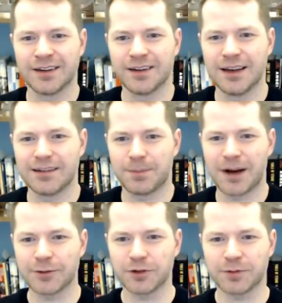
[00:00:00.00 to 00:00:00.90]
Is it
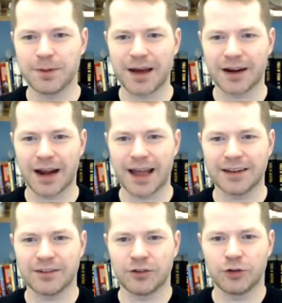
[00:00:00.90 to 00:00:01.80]
possible to be better
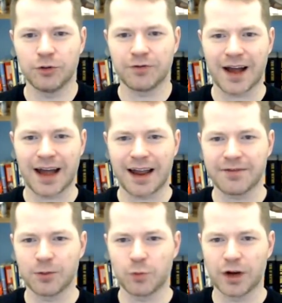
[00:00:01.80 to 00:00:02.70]
at 2 5
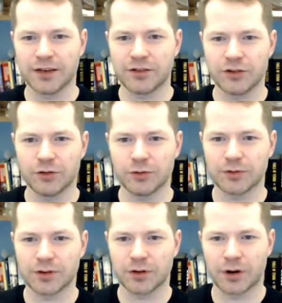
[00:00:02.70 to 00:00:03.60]
than 1 2?
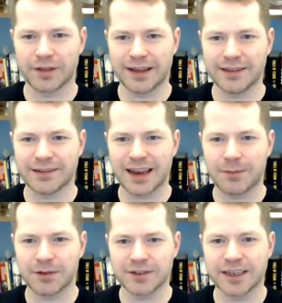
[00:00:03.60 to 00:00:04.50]
Or are they the
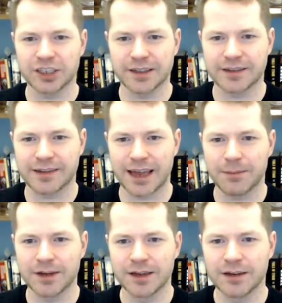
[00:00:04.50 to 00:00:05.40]
same? They're essentially the
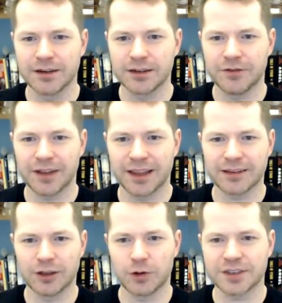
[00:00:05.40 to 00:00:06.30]
same. You feel like
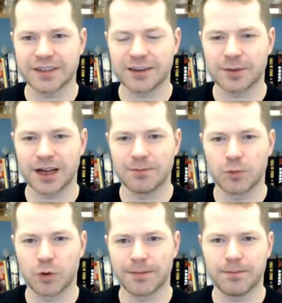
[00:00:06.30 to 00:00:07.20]
the lower stakes become
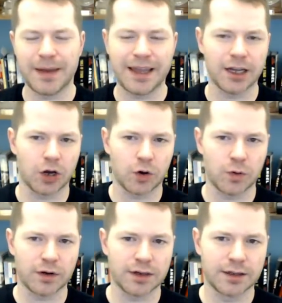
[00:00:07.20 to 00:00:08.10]
more bingo.